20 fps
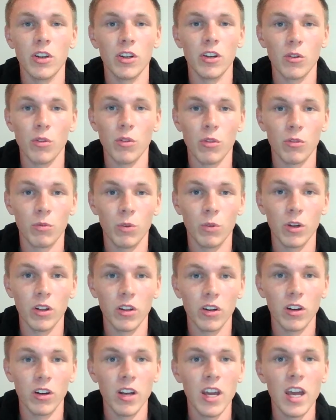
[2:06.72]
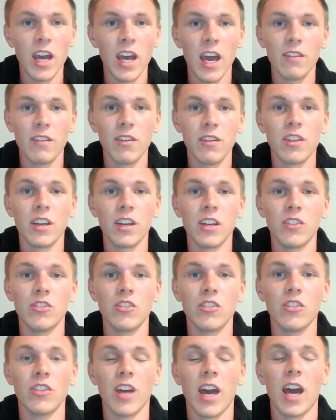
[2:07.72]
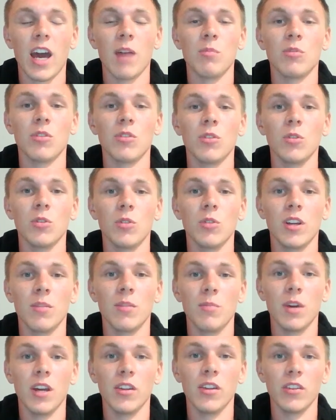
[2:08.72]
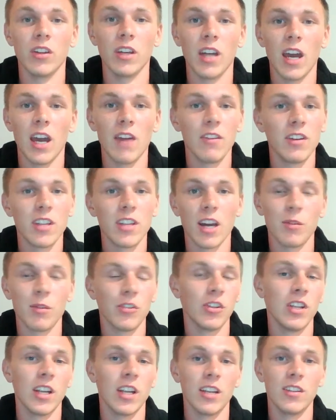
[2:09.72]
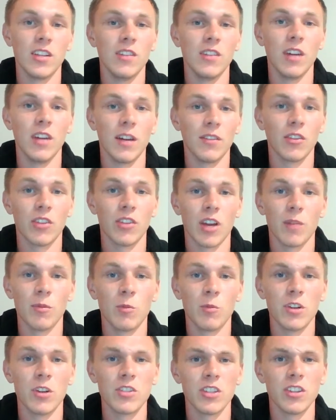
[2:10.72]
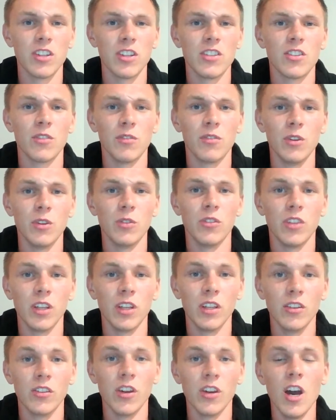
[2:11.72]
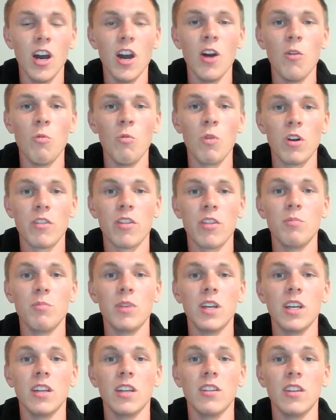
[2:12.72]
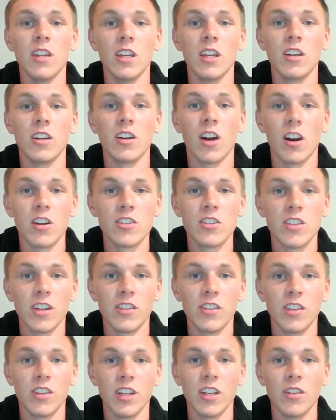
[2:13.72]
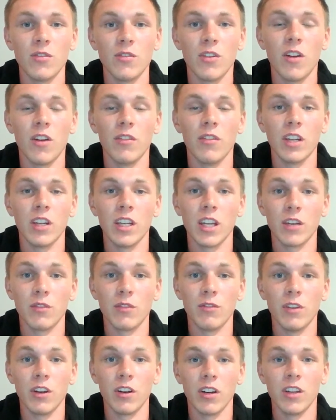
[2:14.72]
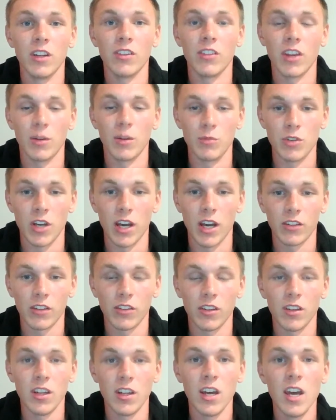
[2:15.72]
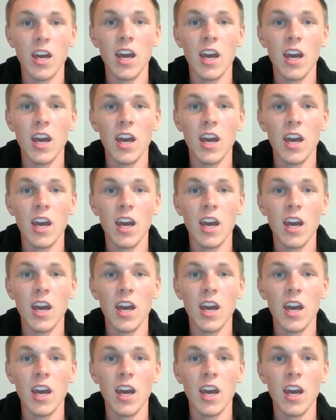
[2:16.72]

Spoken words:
political thriller, everything is just absolutely amazing. Every time I see it on TV, I just stop and watch at least a few scenes. One of them being the car chase scene involving Nick Fury, Sam Jackson,